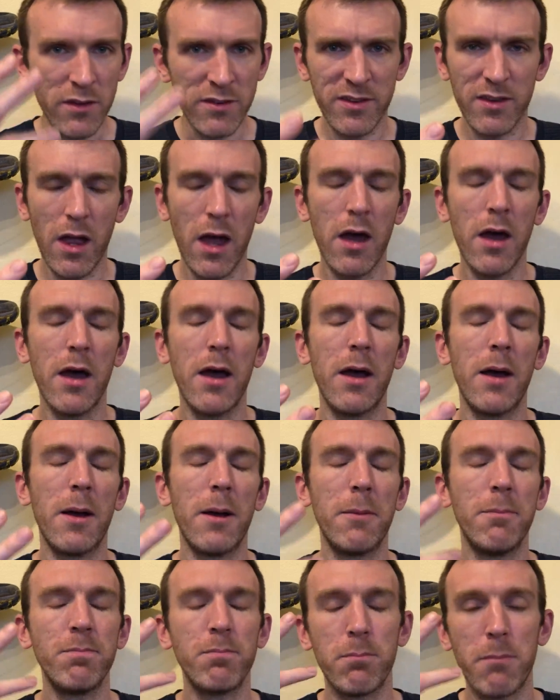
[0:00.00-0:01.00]

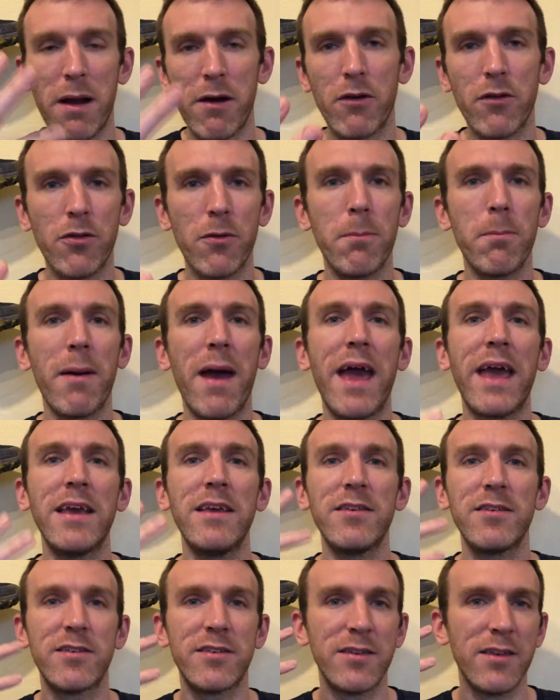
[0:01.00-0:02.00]
marathon
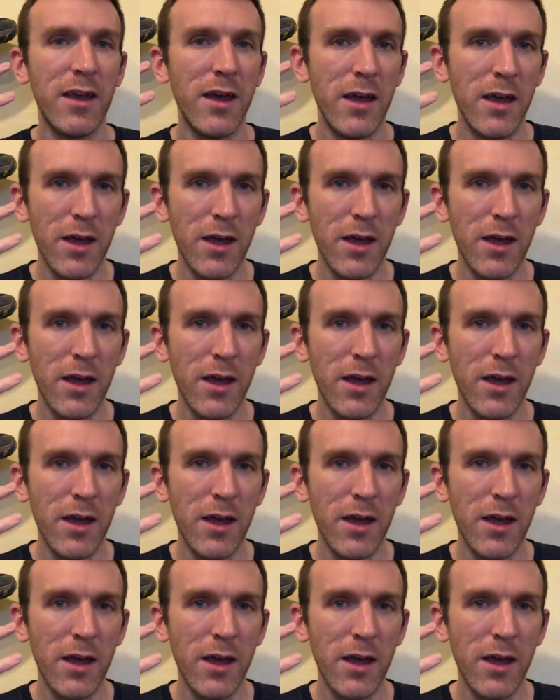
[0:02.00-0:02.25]
pace,